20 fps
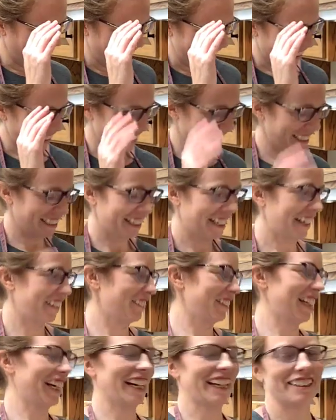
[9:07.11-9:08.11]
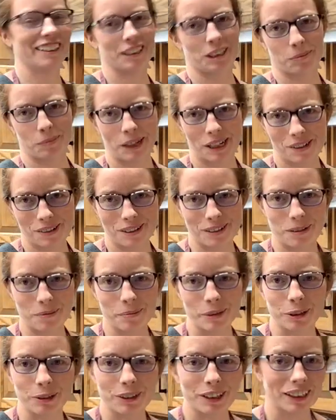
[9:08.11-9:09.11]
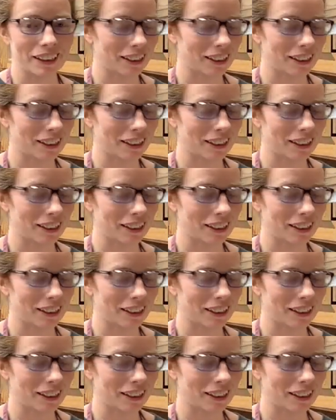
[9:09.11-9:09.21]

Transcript: I did have to add the splashes of milk.